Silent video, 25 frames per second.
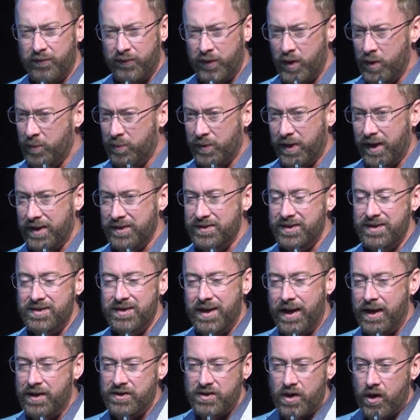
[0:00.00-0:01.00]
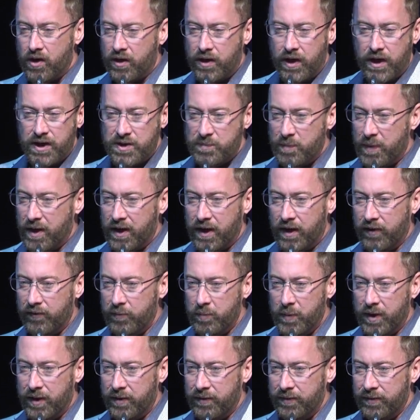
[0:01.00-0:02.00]
There's a few places, and it's all caused by
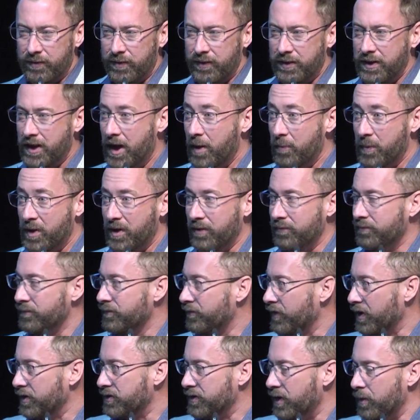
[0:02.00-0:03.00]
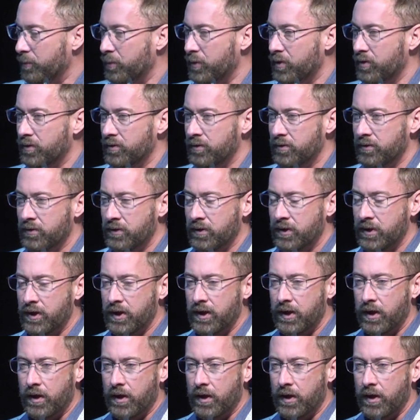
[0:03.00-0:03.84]
government. Yemen, for example.